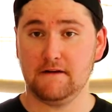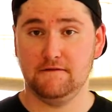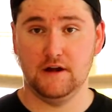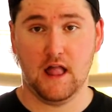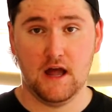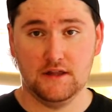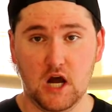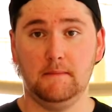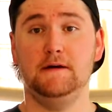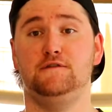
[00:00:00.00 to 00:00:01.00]
foot,
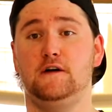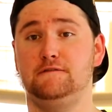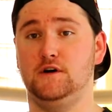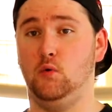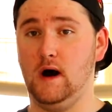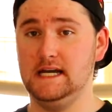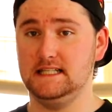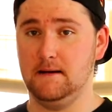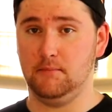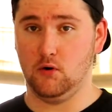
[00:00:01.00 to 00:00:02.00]
not my front foot. Why is
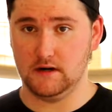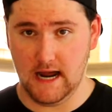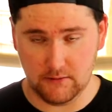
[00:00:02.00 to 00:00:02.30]
that important? I